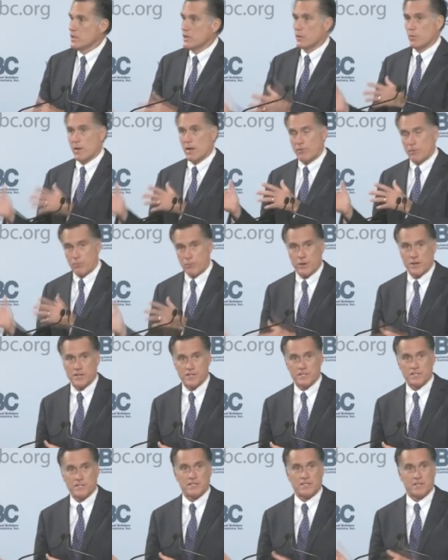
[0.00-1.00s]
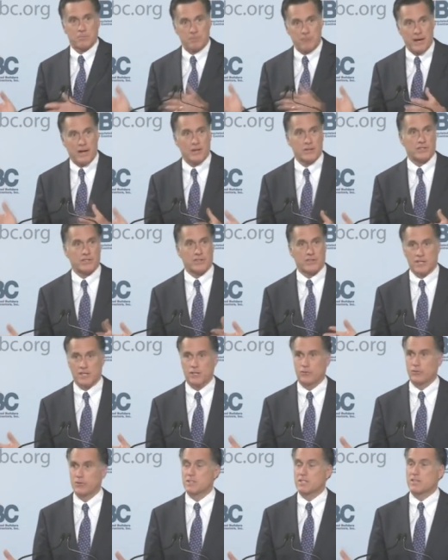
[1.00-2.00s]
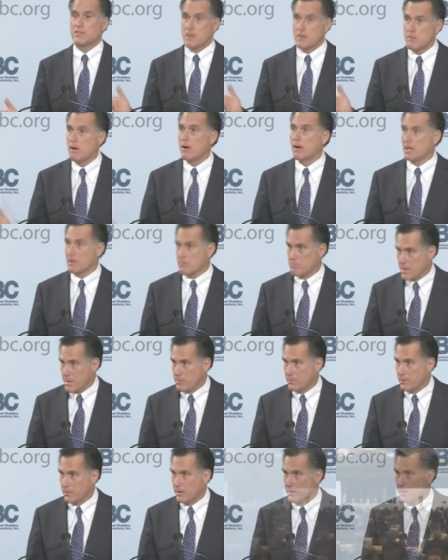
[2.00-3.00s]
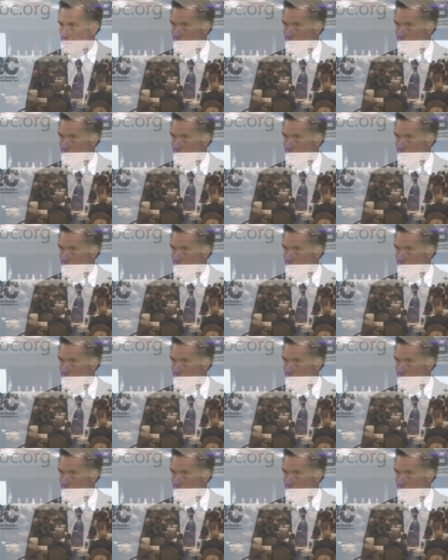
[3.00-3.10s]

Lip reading: that we have a president that bows to the interests of the American people.